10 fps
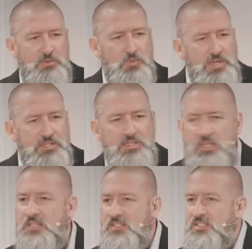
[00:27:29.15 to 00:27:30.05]
I really
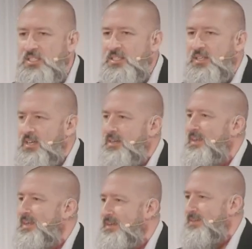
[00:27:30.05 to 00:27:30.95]
like the sitting down
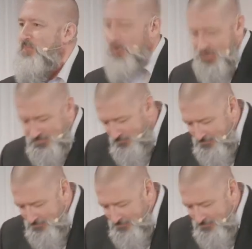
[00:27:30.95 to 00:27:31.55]
and eating part.